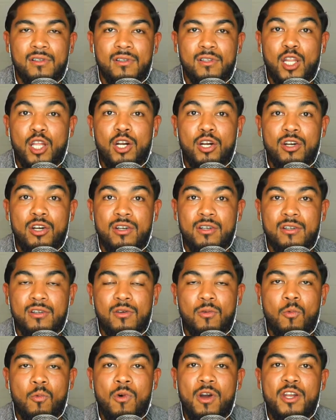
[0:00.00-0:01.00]
Learn.
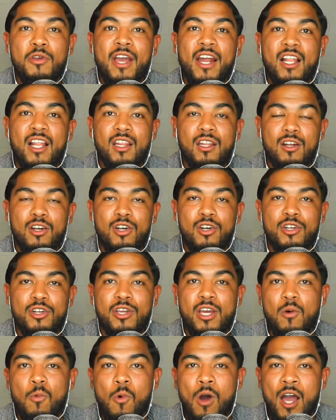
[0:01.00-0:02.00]
One, you got to learn. You
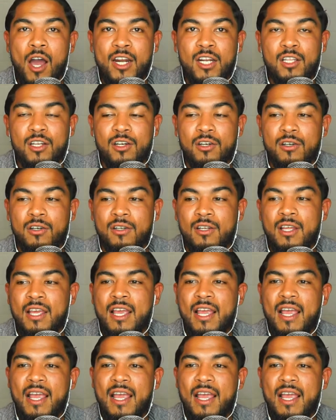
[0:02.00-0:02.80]
got to want to learn.